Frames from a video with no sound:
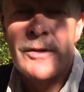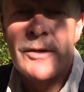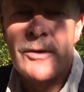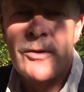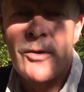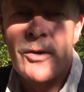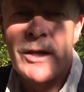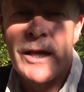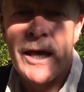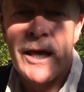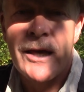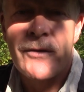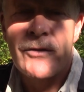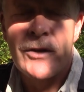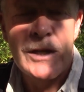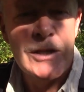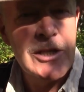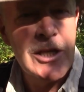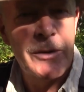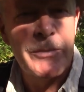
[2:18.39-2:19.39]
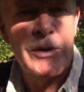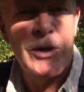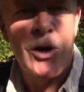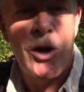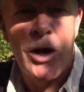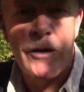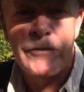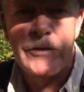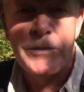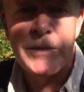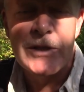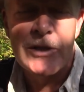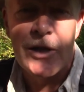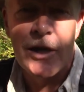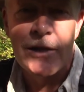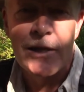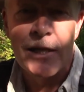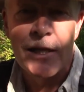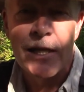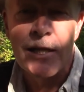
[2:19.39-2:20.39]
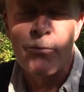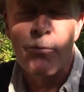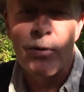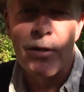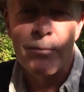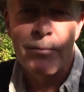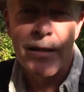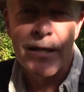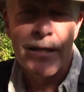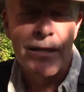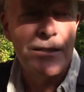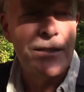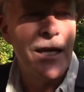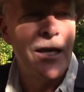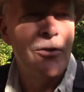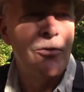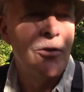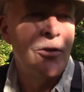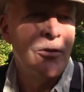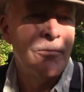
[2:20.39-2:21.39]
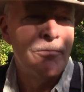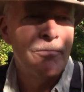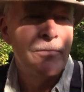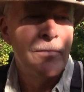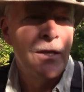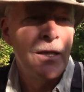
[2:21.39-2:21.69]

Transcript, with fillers: I'm going to have a nice cup of coffee beside the lake when I make it down there.